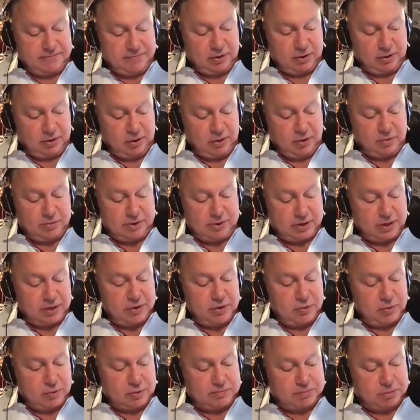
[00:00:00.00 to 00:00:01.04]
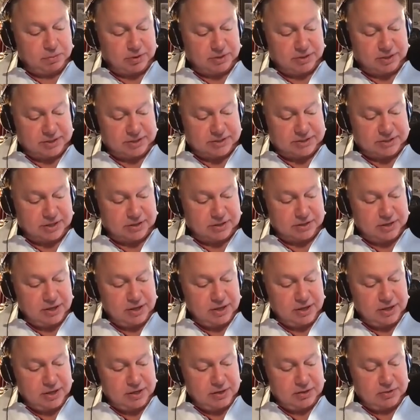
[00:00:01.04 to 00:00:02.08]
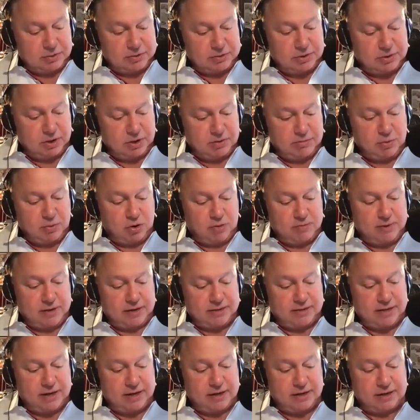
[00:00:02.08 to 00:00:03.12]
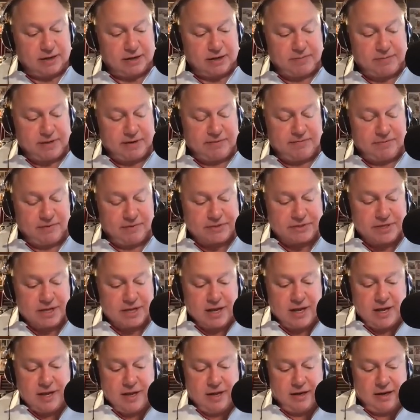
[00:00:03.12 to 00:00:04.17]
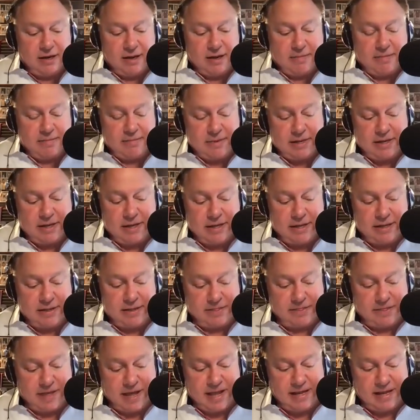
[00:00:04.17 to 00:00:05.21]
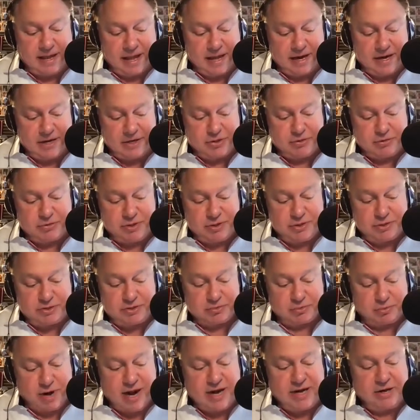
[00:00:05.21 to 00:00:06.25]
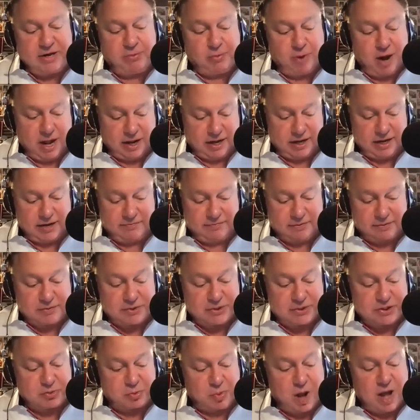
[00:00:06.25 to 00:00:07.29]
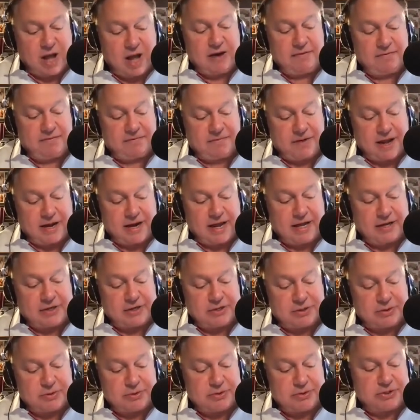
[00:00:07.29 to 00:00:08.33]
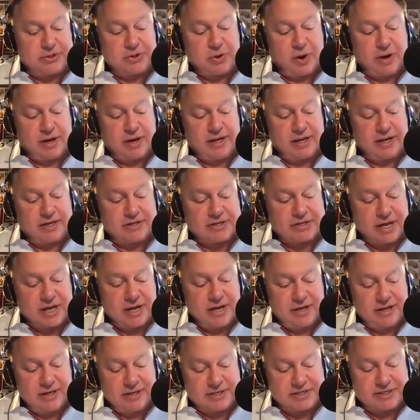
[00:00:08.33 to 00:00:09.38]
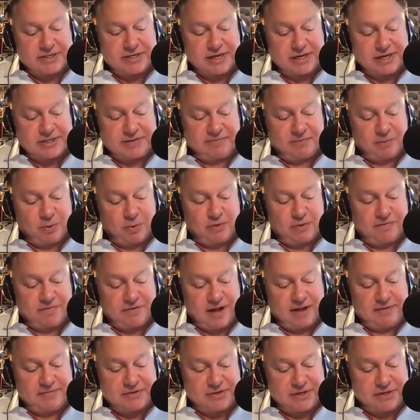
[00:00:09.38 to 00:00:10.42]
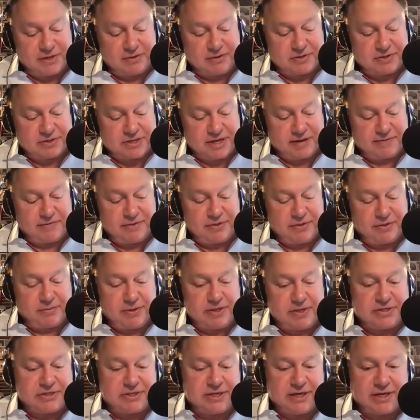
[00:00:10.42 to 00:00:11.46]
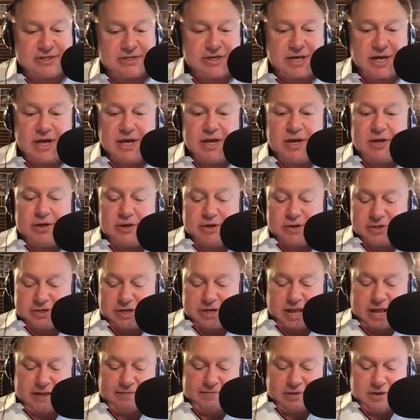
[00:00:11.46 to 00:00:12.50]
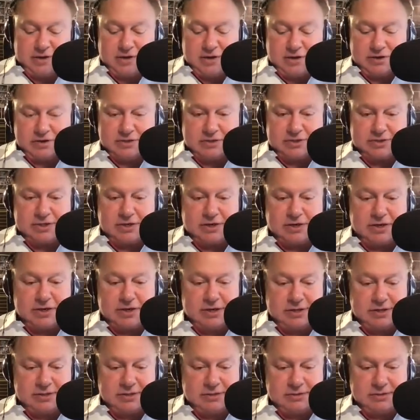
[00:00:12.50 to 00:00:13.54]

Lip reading: your home. It's a new report that's out. We'll talk more about that in a little bit. First, let me thank and introduce Randy Rocky from Swan Financials joining us, 6450736. Good to have you here, sir.